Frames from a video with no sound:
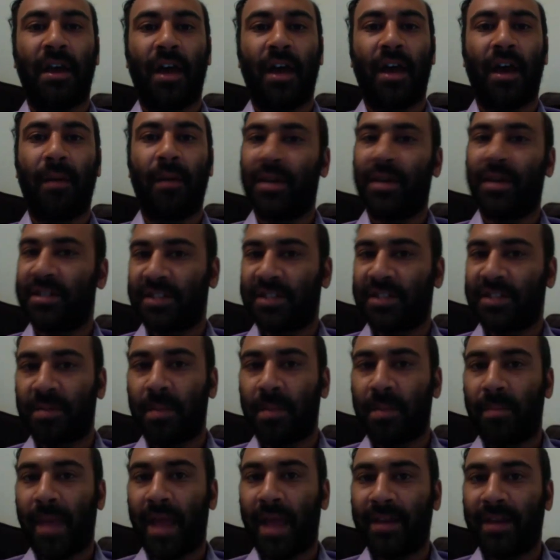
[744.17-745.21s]
but it's just
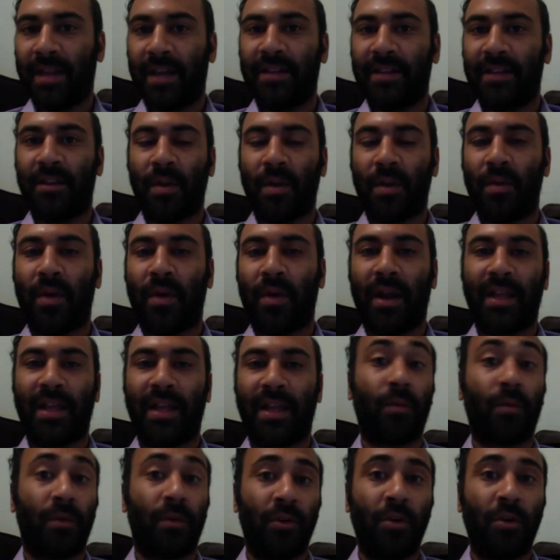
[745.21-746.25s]
been mandated that we want to
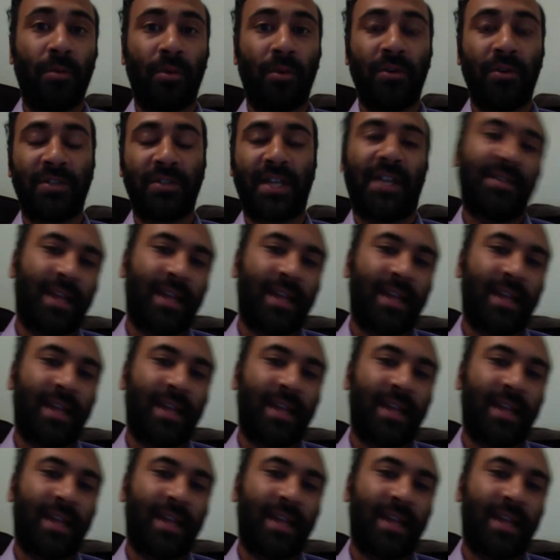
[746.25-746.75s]
get renewables,